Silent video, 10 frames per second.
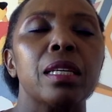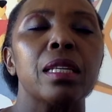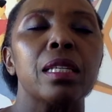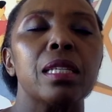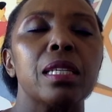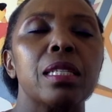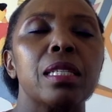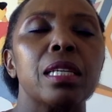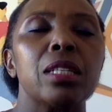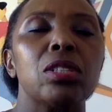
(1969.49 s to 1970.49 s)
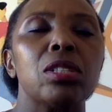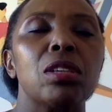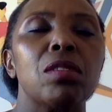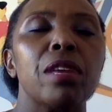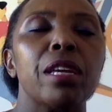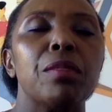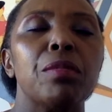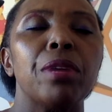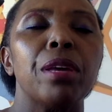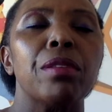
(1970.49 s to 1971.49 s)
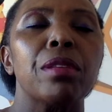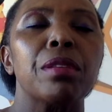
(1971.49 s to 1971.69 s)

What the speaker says: sensations of the in-breath